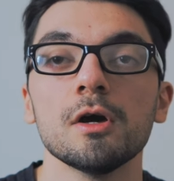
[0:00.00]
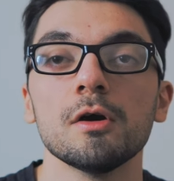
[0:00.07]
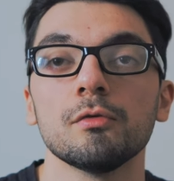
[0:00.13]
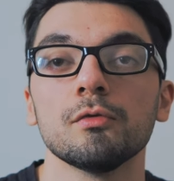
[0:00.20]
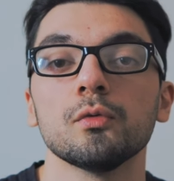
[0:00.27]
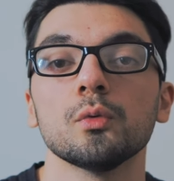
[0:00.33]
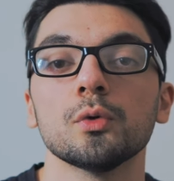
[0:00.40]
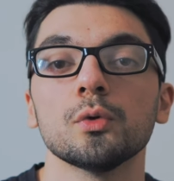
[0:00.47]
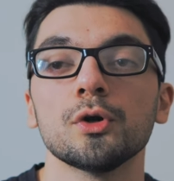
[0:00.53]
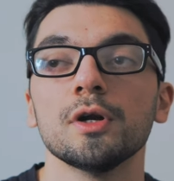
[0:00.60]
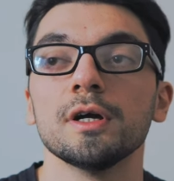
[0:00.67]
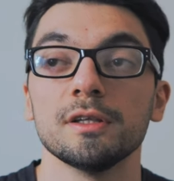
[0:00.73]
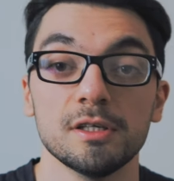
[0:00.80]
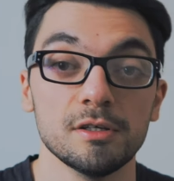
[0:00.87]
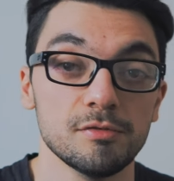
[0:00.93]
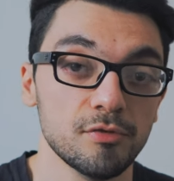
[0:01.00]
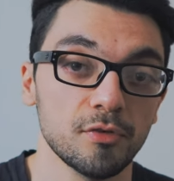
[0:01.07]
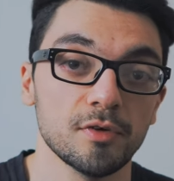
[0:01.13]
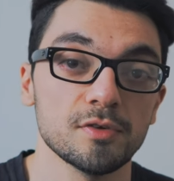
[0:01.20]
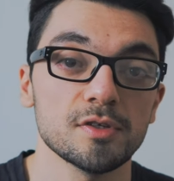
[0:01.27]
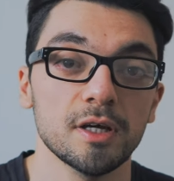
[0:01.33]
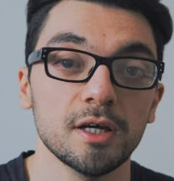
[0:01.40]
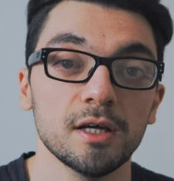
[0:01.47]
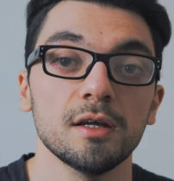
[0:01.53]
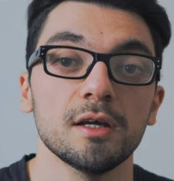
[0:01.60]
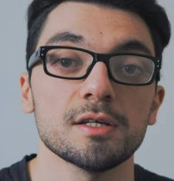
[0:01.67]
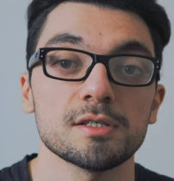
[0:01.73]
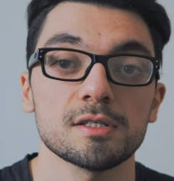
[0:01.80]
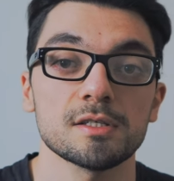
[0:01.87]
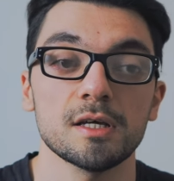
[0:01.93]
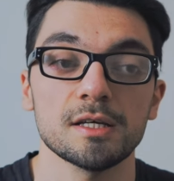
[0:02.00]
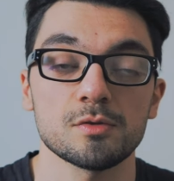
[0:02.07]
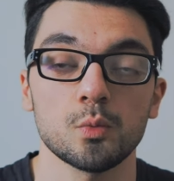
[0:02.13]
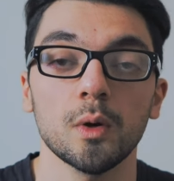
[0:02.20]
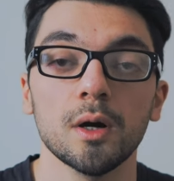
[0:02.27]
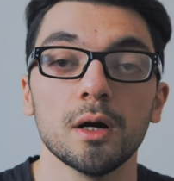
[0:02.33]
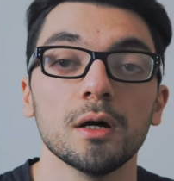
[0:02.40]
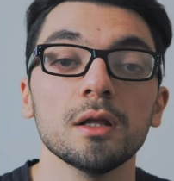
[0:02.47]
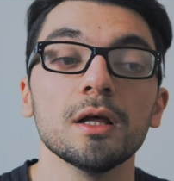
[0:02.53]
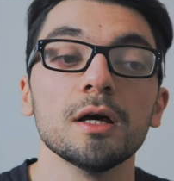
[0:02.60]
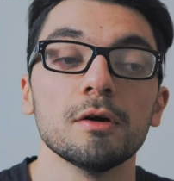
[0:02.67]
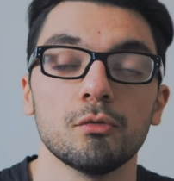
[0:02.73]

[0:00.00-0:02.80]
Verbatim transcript: for different areas as well.